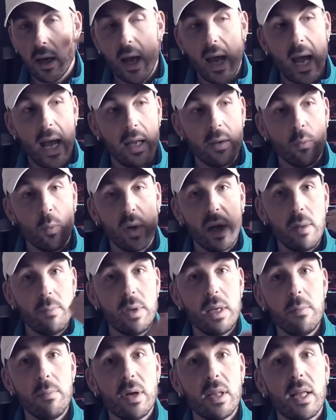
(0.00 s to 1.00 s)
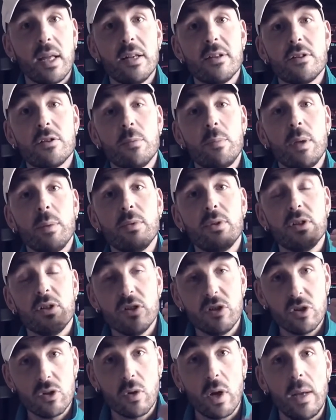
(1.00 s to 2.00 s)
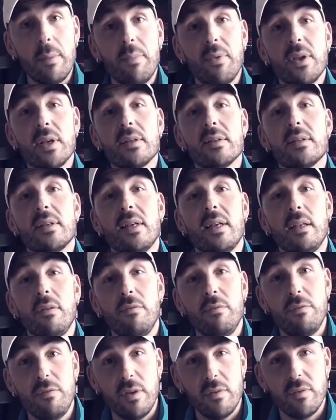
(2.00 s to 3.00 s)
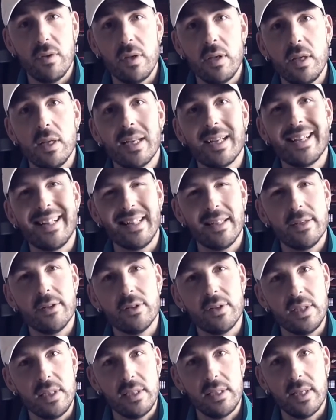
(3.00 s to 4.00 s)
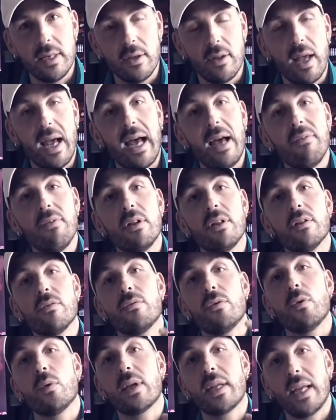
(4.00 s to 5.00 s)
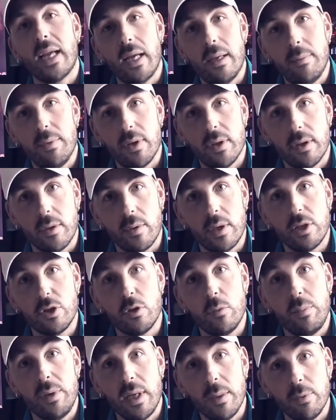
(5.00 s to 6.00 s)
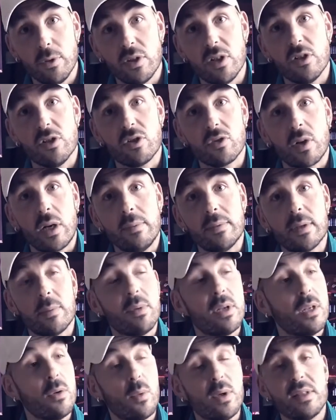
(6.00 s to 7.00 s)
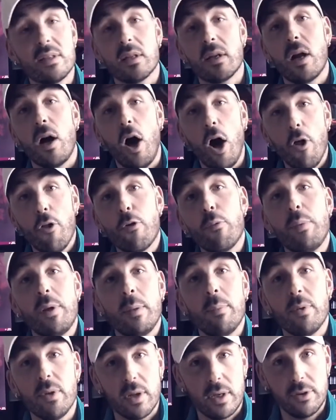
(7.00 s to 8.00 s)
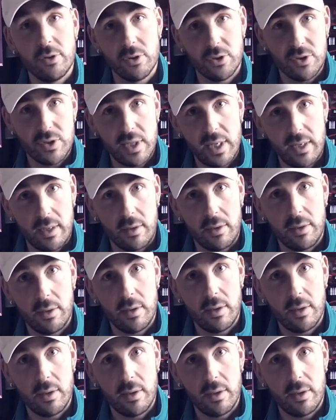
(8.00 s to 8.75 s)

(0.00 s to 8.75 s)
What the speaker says: And what I mean by that is to be able to describe things in vivid, clear detail, having the vocabulary to be able to describe something in ways that other people understand.